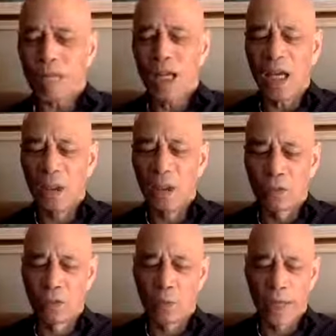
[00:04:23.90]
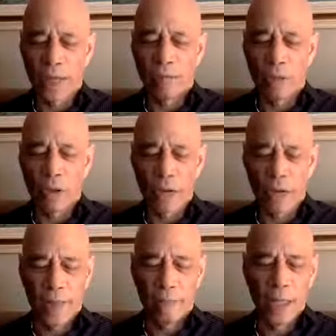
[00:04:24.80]
and look for that
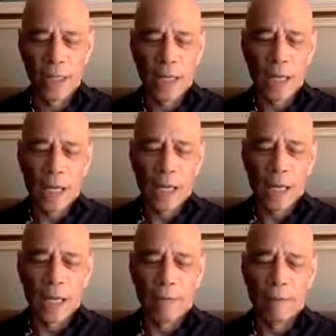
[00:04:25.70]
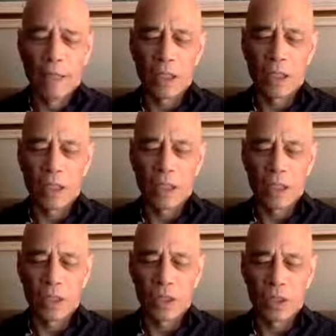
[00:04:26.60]
program. And you
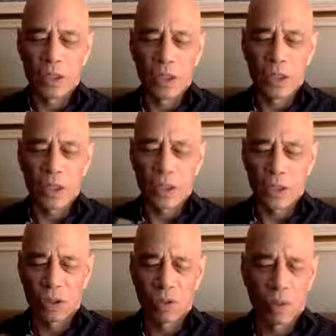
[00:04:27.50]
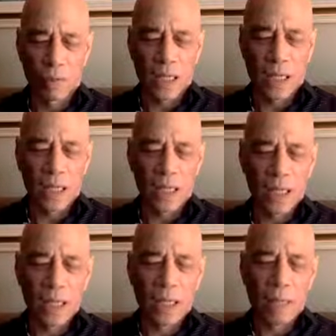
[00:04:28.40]
can learn more about it.
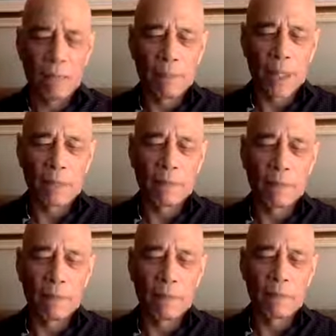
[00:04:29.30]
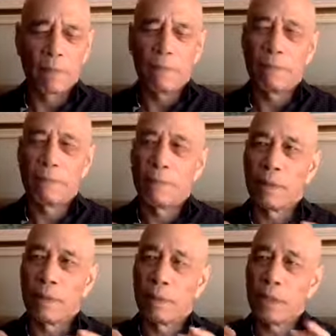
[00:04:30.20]
But
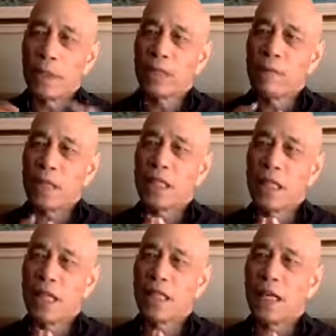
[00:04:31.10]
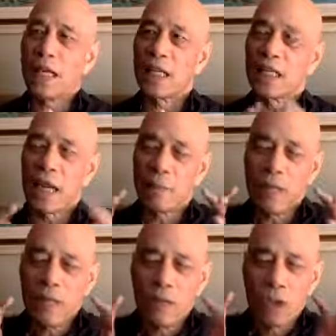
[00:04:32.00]
the point of my saying that is I'm going
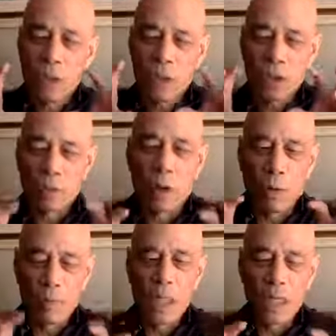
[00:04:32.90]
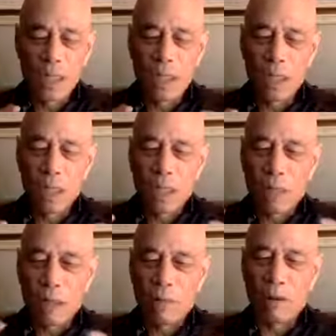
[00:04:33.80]
to give you a small piece
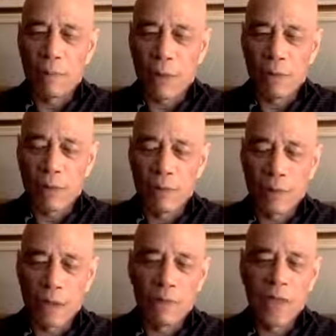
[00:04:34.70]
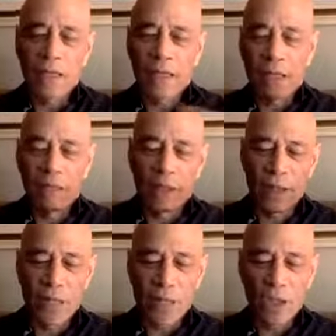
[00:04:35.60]
of a
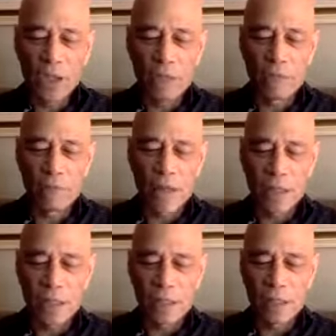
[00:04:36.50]
section of that